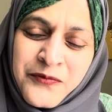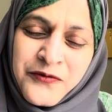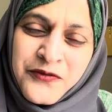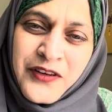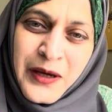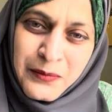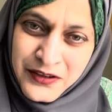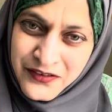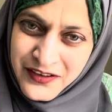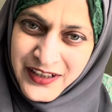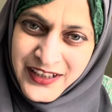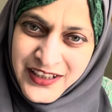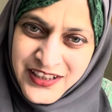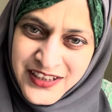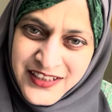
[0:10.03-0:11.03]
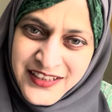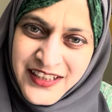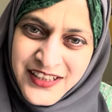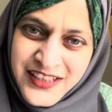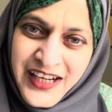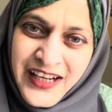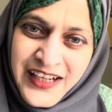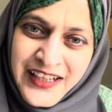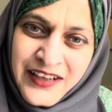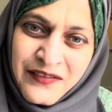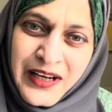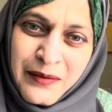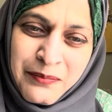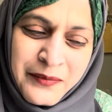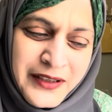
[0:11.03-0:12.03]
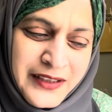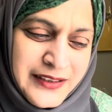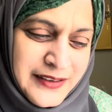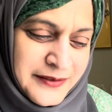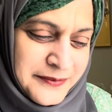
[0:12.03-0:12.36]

family relations and child development.